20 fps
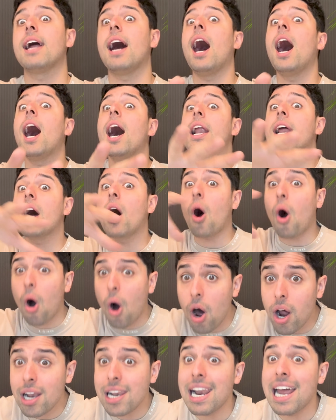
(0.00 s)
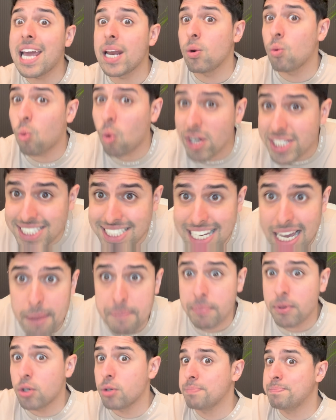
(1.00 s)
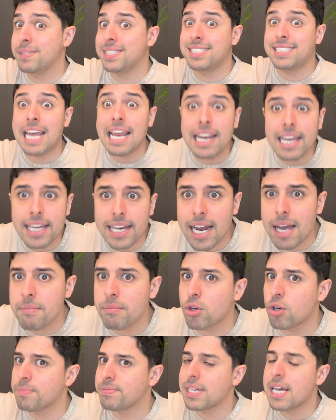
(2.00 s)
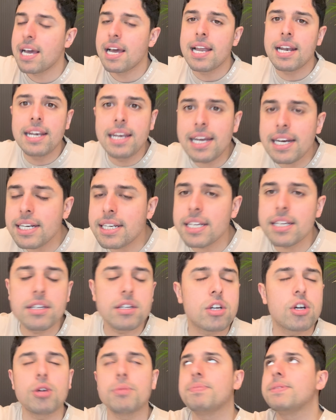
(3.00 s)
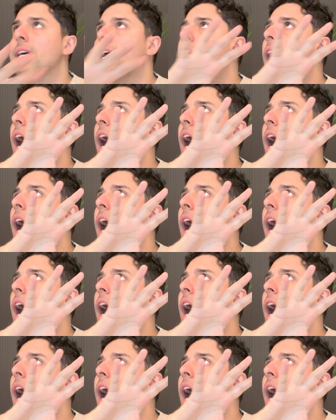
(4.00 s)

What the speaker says: are online WhatsApp groups, Telegram groups, LinkedIn groups,